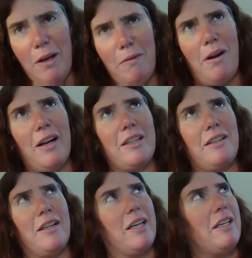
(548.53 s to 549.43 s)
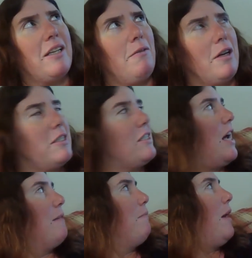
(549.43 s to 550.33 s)
we walked like what
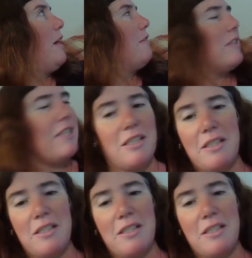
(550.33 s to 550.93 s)
ten miles